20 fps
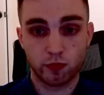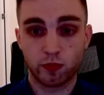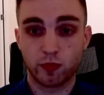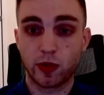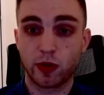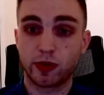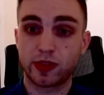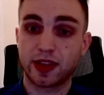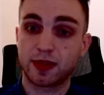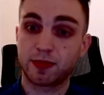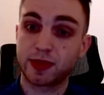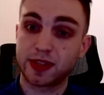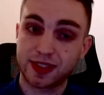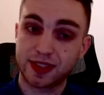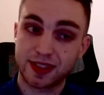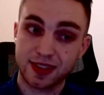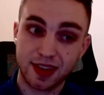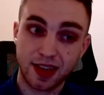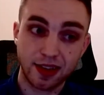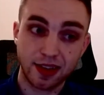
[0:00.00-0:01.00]
But with that being
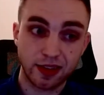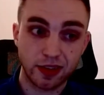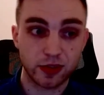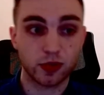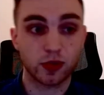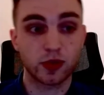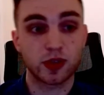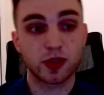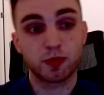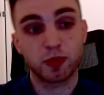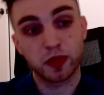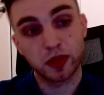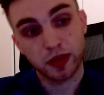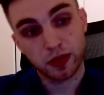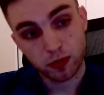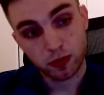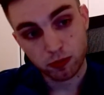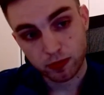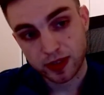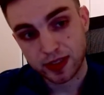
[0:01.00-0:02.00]
said, there's always
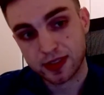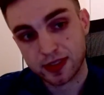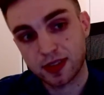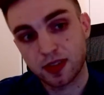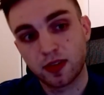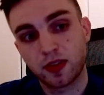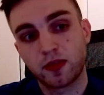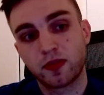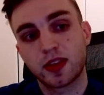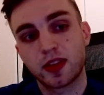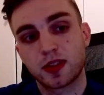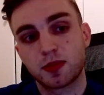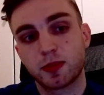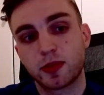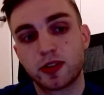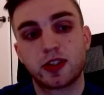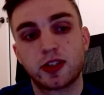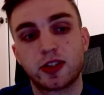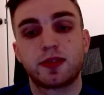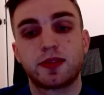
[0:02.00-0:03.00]
political risk to defense
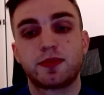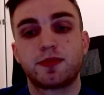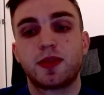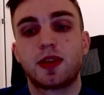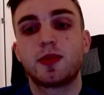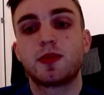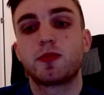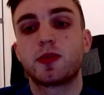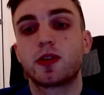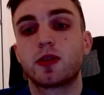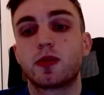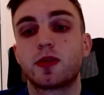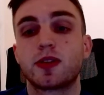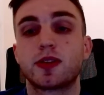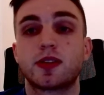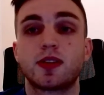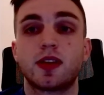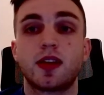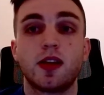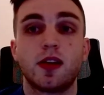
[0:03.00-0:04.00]
budget. I mean, we
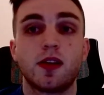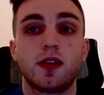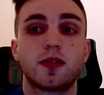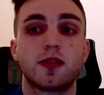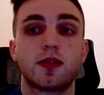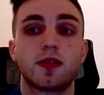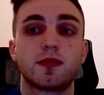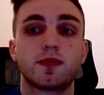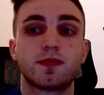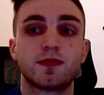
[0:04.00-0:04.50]
always hear